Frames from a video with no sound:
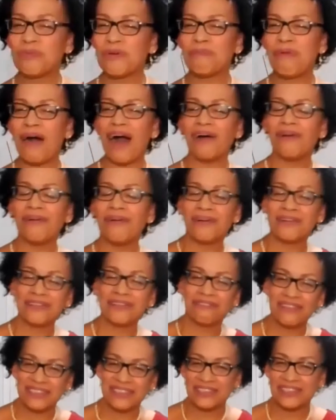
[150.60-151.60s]

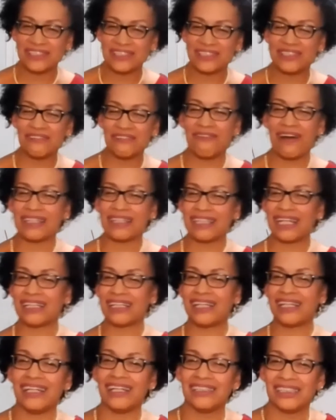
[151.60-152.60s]
superpower was just the fact
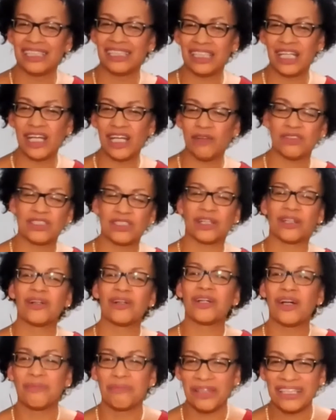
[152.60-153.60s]
that he he was a
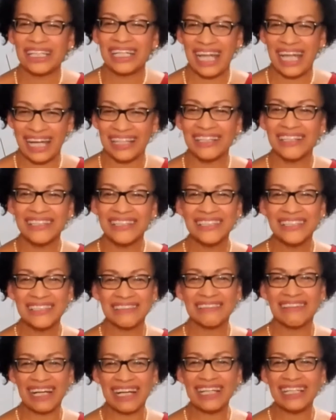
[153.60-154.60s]
good communicator,
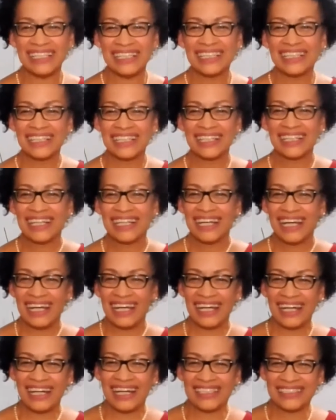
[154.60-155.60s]
right?
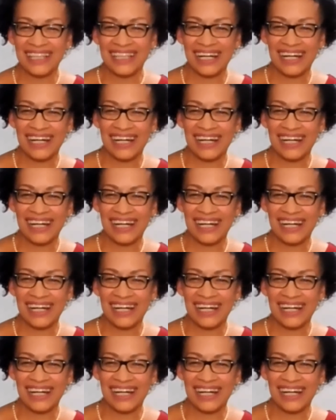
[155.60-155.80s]
And